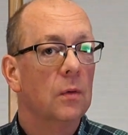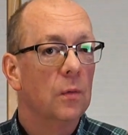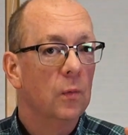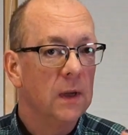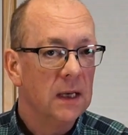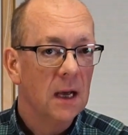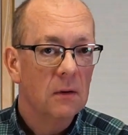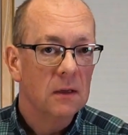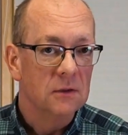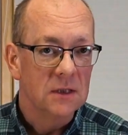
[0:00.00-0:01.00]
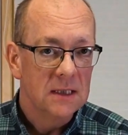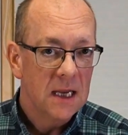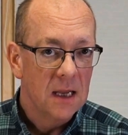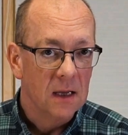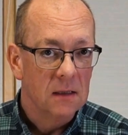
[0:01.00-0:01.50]
We now
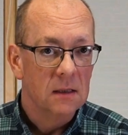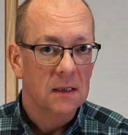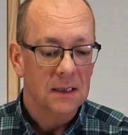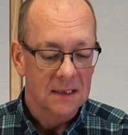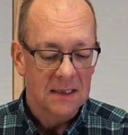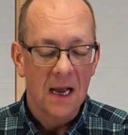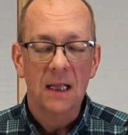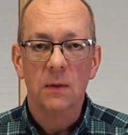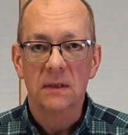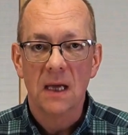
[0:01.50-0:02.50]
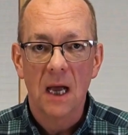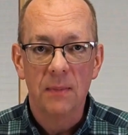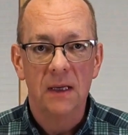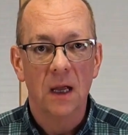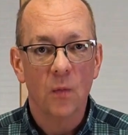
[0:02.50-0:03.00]
understand exactly what's
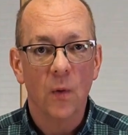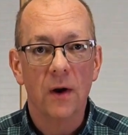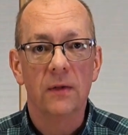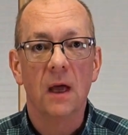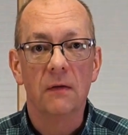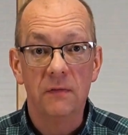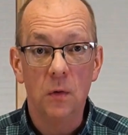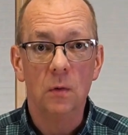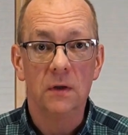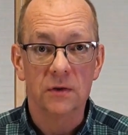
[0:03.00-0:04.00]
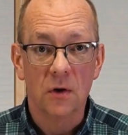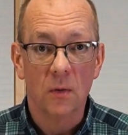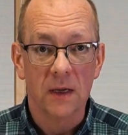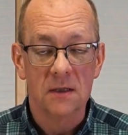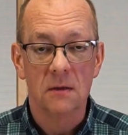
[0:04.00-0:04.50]
happening and where that fuel is
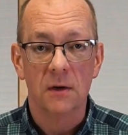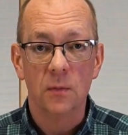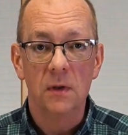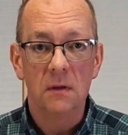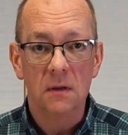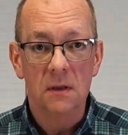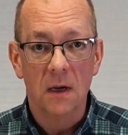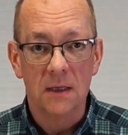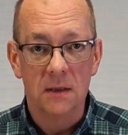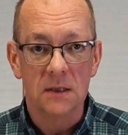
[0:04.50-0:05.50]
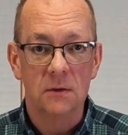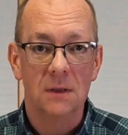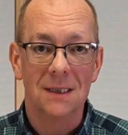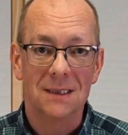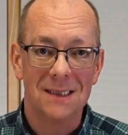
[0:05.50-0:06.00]
going. It's not going to the digester,
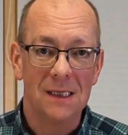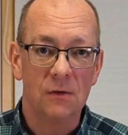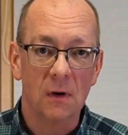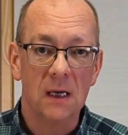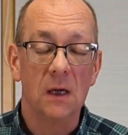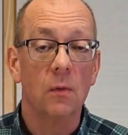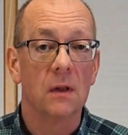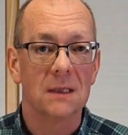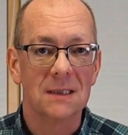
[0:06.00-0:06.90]
it's degrading while it's